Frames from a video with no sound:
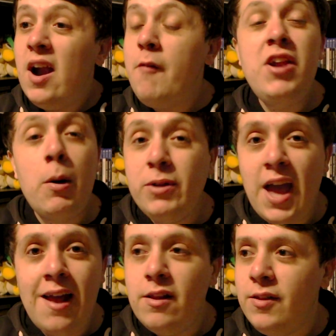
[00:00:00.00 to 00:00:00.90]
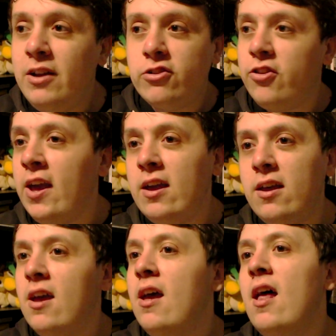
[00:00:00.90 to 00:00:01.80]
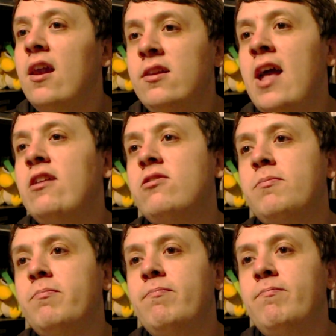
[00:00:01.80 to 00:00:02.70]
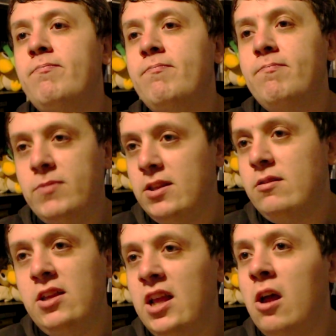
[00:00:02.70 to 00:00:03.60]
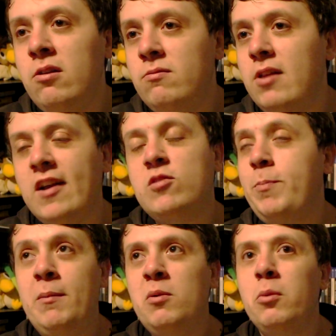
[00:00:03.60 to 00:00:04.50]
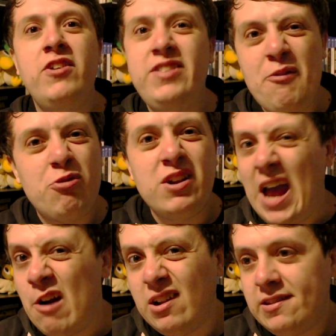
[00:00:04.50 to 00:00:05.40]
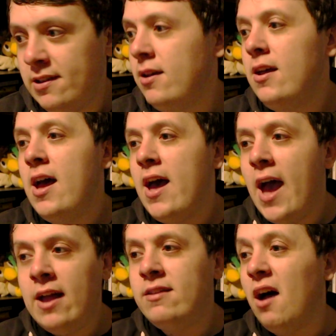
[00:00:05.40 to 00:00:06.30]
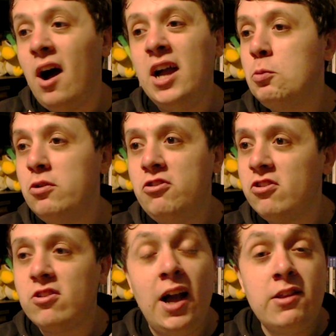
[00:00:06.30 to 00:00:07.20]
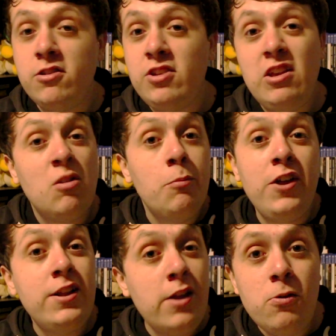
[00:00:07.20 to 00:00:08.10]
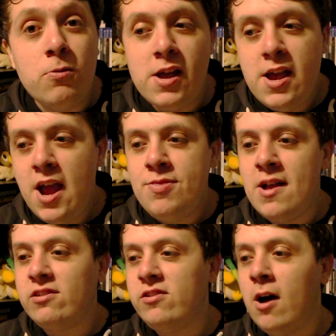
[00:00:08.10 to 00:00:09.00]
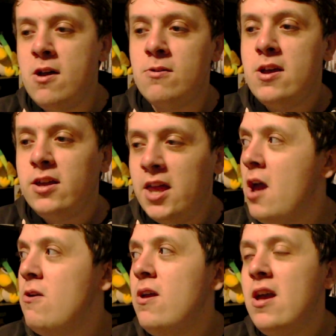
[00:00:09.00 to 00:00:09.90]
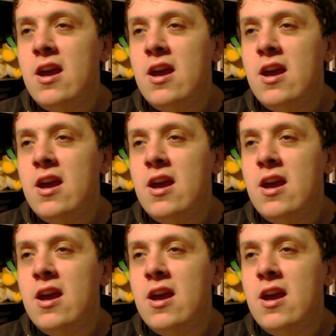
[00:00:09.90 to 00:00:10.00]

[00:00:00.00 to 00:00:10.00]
Every now and again, they just think, let's, you know, experiment with a different character. And I would just like to see something new in that style. You know,